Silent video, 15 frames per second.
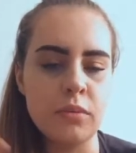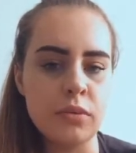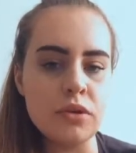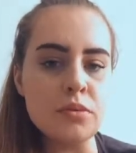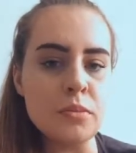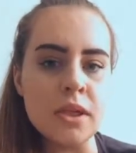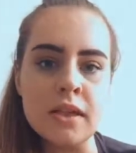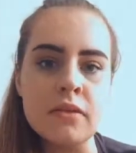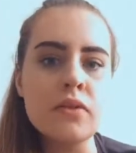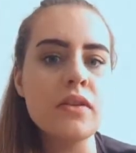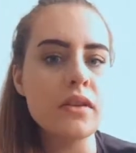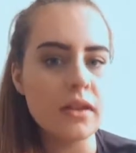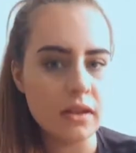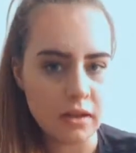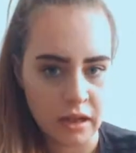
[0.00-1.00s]
which means
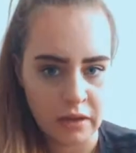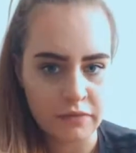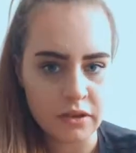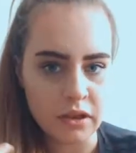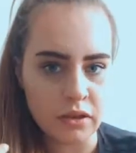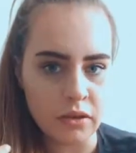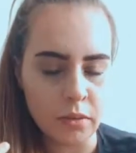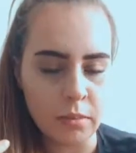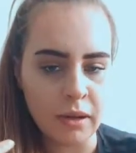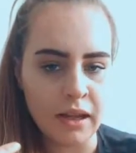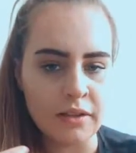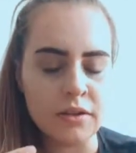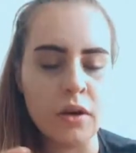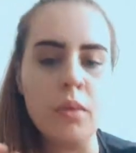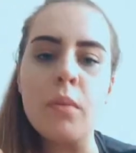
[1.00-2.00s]
left in your
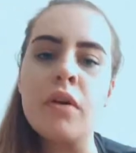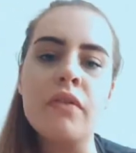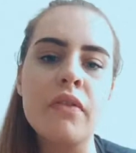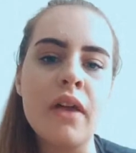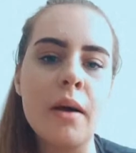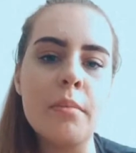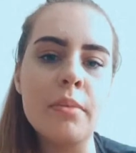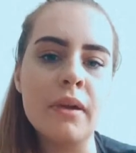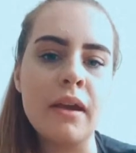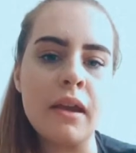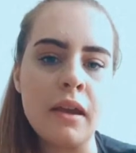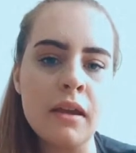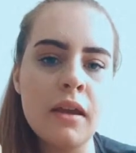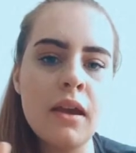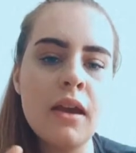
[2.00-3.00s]
bladder, whether that be